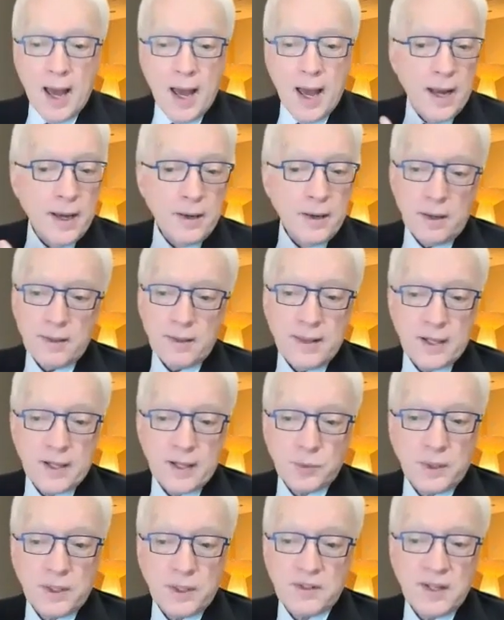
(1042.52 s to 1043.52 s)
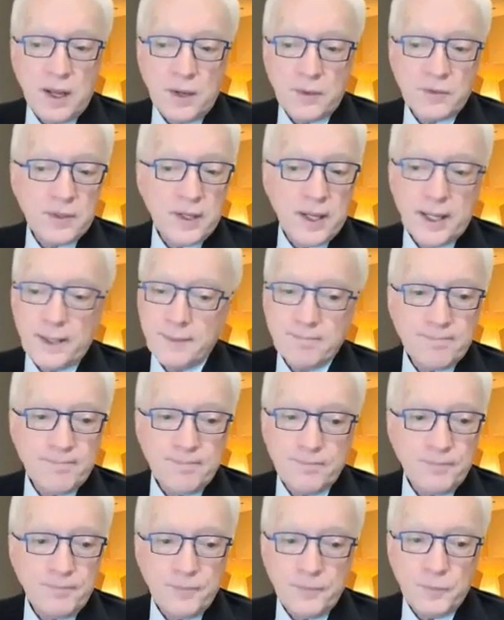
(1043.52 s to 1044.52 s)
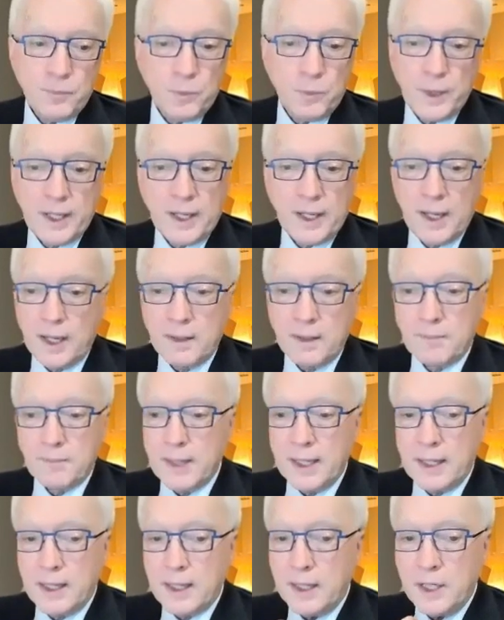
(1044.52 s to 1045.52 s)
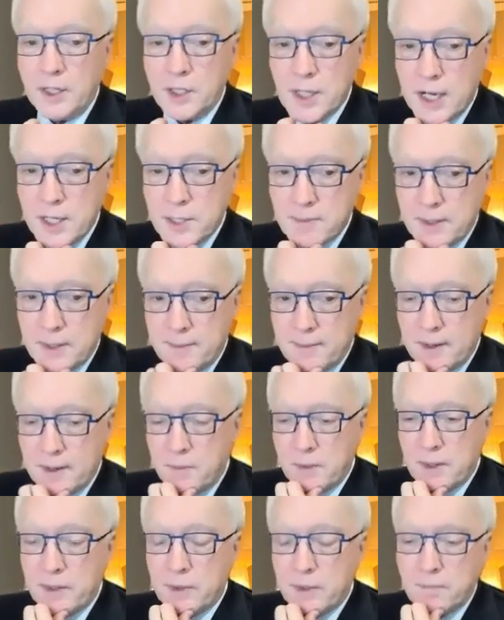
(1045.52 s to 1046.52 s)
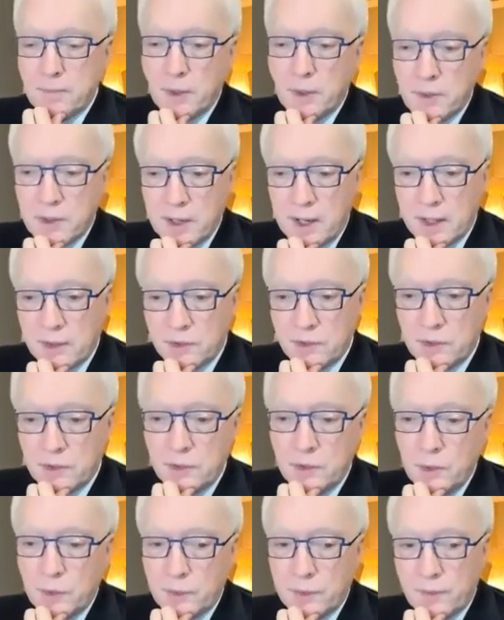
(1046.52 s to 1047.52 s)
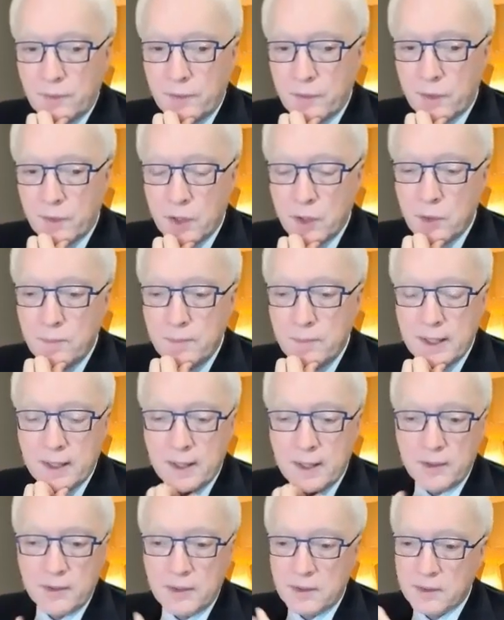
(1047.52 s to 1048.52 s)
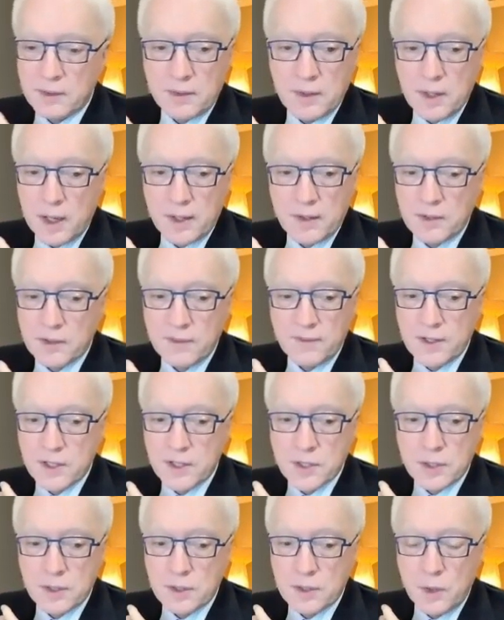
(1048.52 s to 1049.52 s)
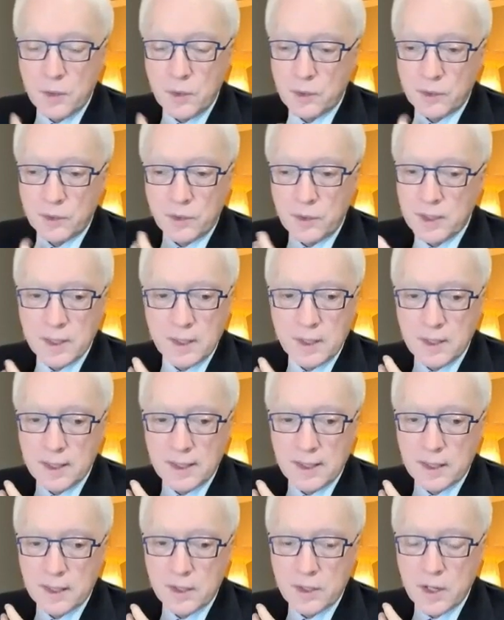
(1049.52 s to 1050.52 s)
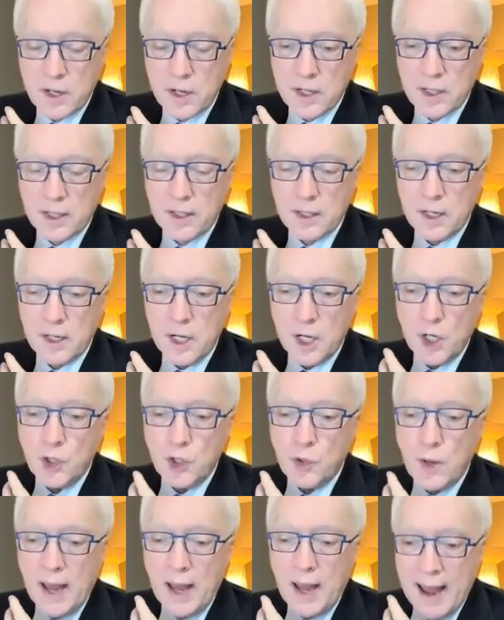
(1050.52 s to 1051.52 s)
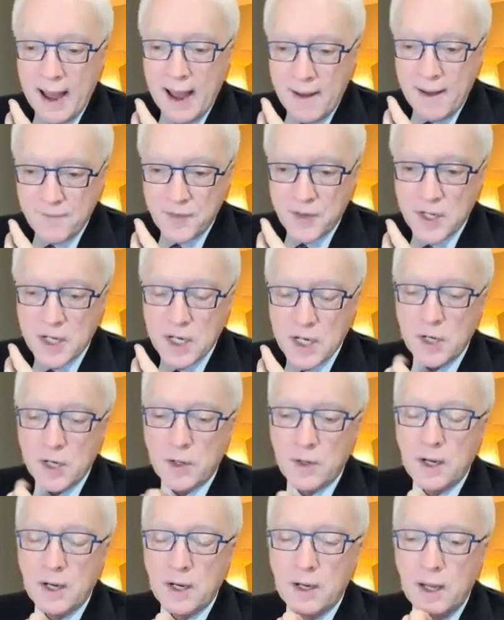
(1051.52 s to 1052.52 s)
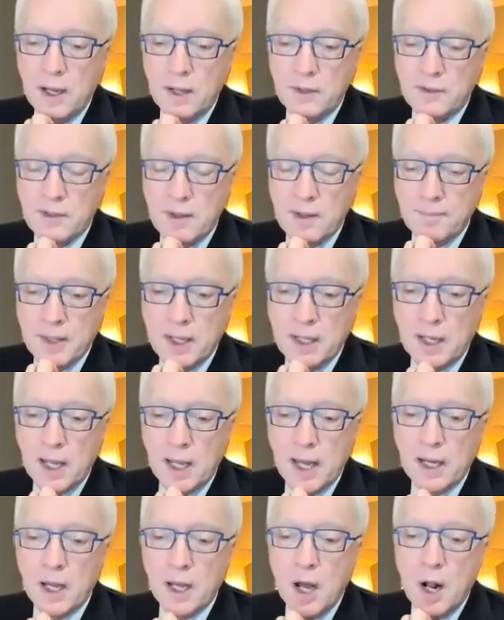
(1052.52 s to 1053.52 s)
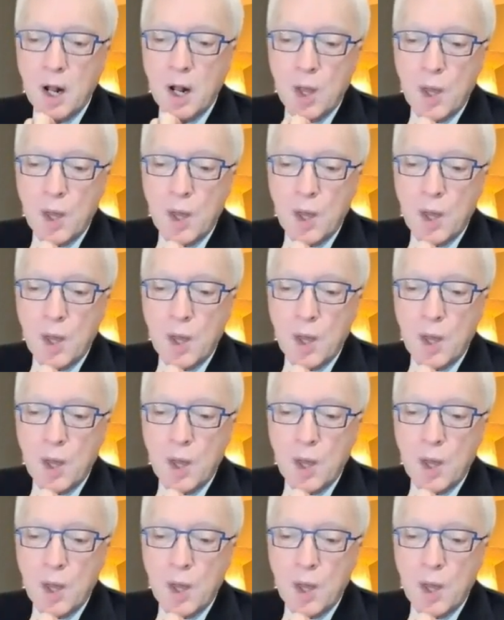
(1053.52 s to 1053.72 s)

and that's what it sounds like. We can't make any judgment about whether Botox is useful for you because it's not a sufficient dose or it didn't hit the target. You have to hear something like